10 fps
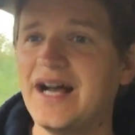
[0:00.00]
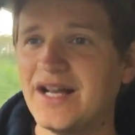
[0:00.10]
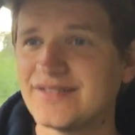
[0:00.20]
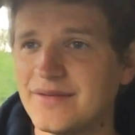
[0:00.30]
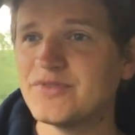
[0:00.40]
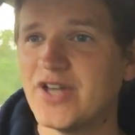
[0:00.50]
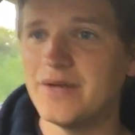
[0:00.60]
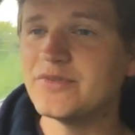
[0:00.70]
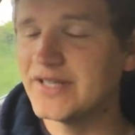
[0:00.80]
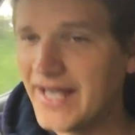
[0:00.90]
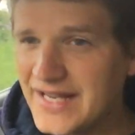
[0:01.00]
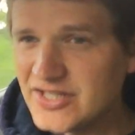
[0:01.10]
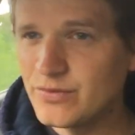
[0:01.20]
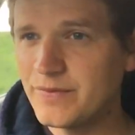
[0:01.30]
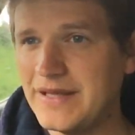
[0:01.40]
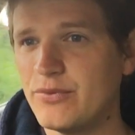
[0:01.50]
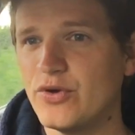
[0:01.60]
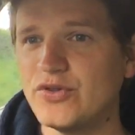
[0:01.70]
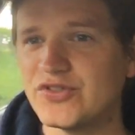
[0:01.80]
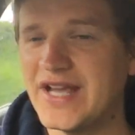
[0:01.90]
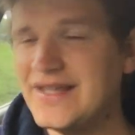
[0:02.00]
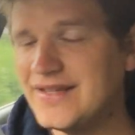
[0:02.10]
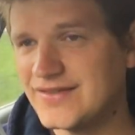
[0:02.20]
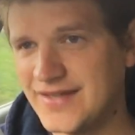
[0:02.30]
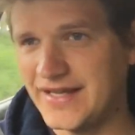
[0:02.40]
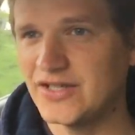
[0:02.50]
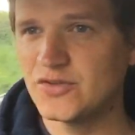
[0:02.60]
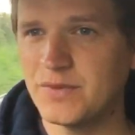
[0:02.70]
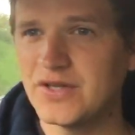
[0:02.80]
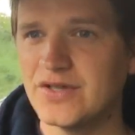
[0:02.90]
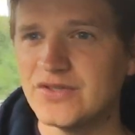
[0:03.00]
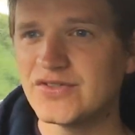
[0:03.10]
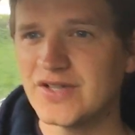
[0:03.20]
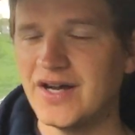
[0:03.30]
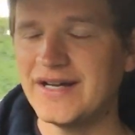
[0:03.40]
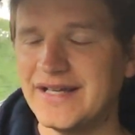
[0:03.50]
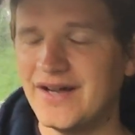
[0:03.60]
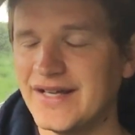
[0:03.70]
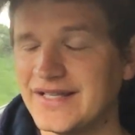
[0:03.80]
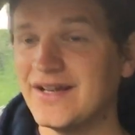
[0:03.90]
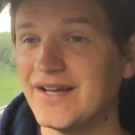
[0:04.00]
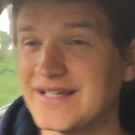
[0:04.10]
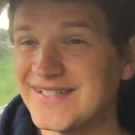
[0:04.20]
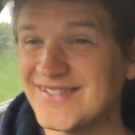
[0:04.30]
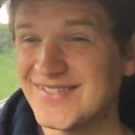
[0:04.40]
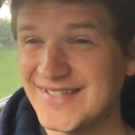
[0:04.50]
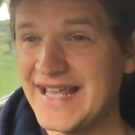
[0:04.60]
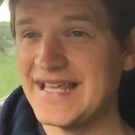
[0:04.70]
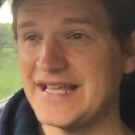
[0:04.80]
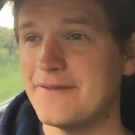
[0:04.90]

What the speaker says: sometimes engaging with people who say these things, because I can see